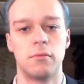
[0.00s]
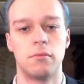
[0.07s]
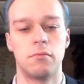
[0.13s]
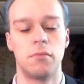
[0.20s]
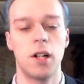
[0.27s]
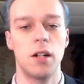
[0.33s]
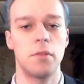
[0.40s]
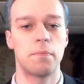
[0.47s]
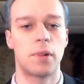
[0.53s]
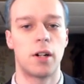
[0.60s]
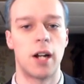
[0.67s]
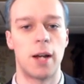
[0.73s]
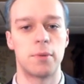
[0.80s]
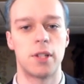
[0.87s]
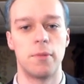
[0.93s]
But
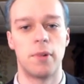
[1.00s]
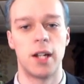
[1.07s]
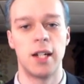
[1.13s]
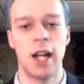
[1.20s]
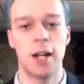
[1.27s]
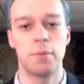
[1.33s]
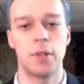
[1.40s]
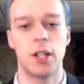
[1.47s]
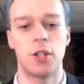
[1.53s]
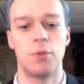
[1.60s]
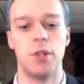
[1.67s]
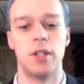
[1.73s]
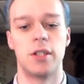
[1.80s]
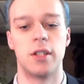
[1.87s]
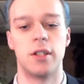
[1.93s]
perhaps they might not play
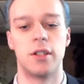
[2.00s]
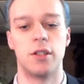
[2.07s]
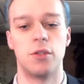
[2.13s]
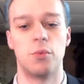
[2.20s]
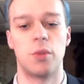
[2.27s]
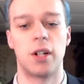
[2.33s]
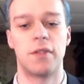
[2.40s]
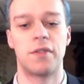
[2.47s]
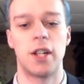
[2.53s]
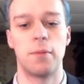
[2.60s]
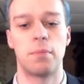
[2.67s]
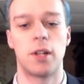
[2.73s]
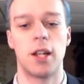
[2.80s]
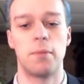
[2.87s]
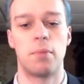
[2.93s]
queen c2. What if they
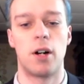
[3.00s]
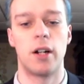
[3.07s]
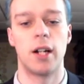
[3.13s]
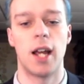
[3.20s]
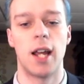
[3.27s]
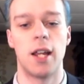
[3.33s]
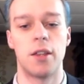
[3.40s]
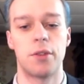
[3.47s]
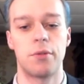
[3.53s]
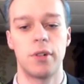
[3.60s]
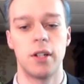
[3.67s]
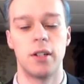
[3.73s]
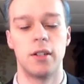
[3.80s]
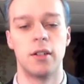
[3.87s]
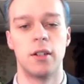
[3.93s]
play pawn to
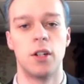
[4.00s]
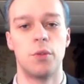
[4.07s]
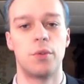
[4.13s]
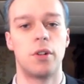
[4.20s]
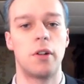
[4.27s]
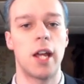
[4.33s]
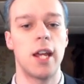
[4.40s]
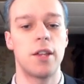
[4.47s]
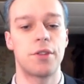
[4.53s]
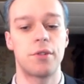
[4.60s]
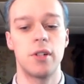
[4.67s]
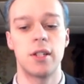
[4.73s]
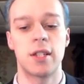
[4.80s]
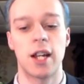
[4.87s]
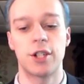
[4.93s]
a3? Well,
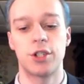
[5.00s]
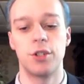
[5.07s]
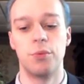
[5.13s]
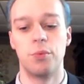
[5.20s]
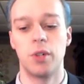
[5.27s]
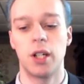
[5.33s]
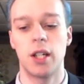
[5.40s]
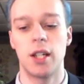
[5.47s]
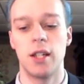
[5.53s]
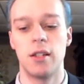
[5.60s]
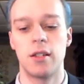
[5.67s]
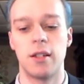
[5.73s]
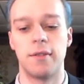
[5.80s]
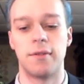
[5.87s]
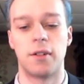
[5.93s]
a3 is actually really
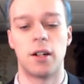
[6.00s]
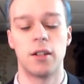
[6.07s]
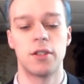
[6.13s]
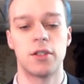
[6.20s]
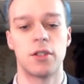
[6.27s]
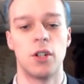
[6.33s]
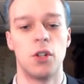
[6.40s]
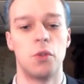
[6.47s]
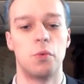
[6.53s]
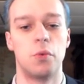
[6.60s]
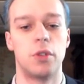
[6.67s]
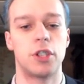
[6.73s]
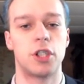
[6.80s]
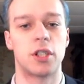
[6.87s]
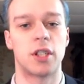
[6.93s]
easy for us.
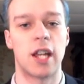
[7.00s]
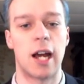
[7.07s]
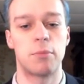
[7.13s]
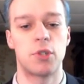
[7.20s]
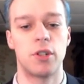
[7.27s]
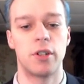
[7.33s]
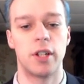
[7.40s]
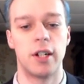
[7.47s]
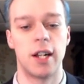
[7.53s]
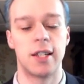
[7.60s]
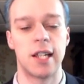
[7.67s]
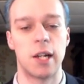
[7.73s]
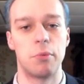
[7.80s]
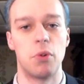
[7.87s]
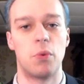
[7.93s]
We'll just capture the knight
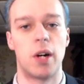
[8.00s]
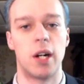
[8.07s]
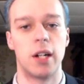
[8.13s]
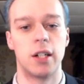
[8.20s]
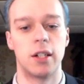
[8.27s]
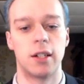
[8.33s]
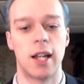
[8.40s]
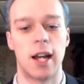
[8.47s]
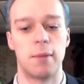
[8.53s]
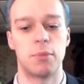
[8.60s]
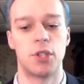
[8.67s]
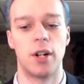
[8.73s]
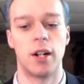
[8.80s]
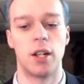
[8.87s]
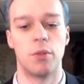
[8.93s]
that we wanted to
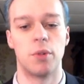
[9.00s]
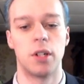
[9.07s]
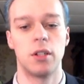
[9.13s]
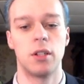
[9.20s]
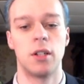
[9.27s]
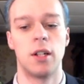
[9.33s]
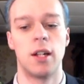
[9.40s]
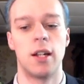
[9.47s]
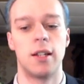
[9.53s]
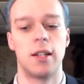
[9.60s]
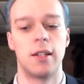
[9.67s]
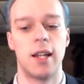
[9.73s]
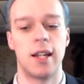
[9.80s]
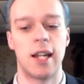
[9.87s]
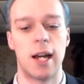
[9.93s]
capture anyway.
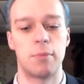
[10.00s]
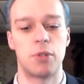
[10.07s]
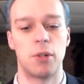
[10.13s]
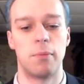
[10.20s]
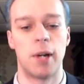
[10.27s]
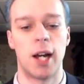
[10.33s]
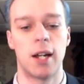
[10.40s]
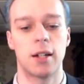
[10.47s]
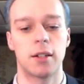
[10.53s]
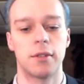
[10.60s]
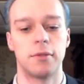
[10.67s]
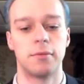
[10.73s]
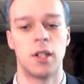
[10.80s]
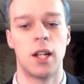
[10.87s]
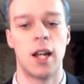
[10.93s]
They capture back.
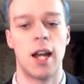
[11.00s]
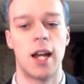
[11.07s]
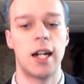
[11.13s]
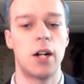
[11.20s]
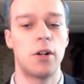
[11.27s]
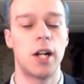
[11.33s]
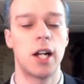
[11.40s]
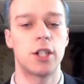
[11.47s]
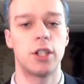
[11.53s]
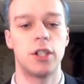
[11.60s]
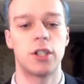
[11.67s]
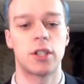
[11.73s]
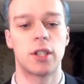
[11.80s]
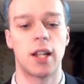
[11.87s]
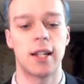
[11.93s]
And now I actually
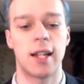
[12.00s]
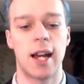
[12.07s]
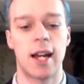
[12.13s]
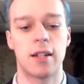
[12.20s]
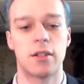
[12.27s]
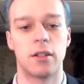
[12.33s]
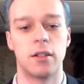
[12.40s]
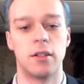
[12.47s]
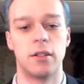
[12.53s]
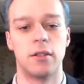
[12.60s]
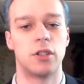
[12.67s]
just like castling.